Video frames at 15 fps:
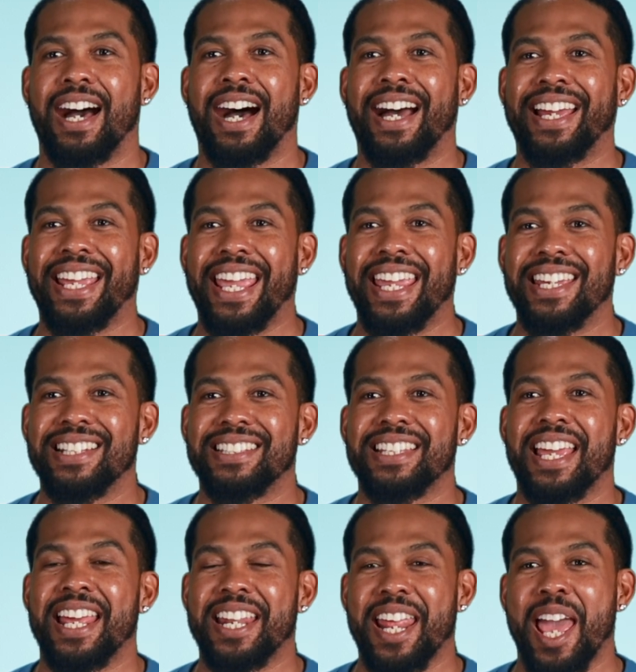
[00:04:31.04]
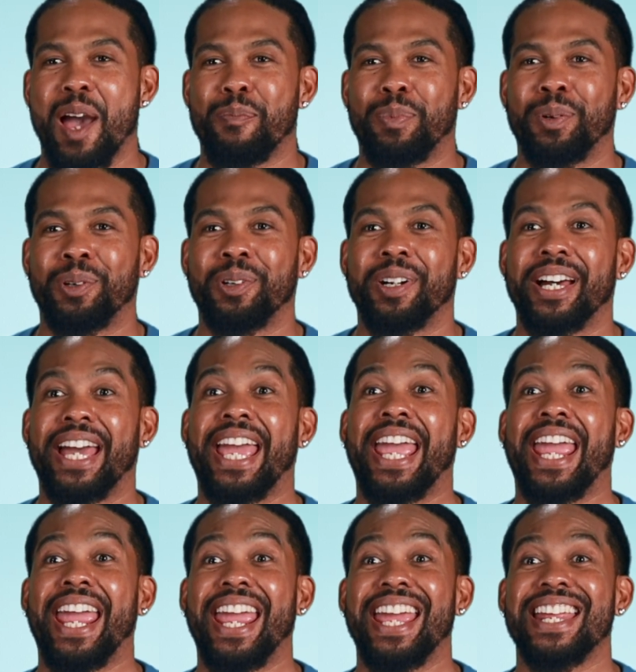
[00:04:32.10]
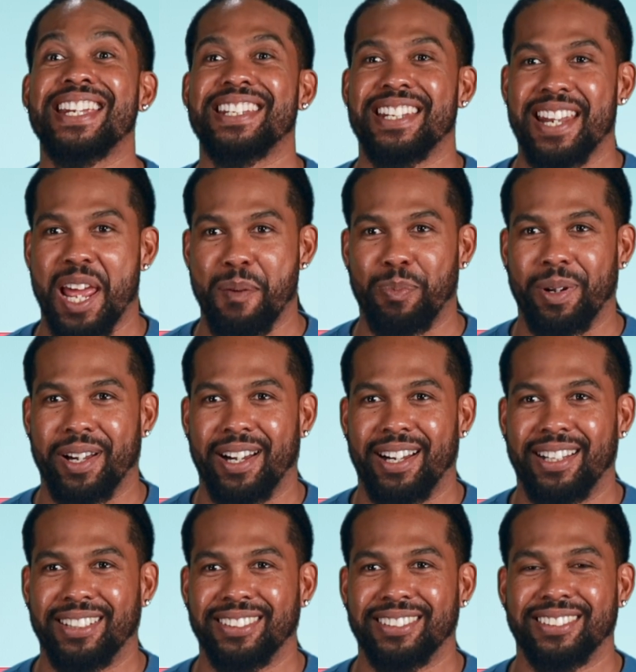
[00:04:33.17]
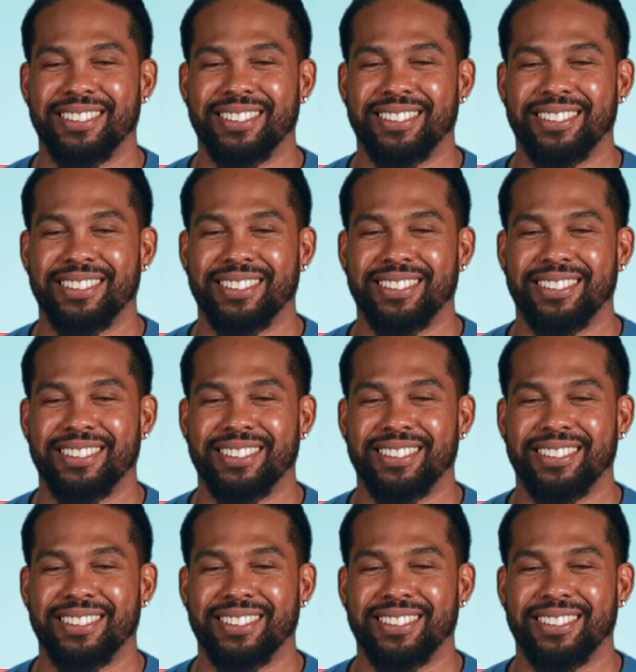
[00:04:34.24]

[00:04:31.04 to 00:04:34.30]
I ate an apple and an apricot.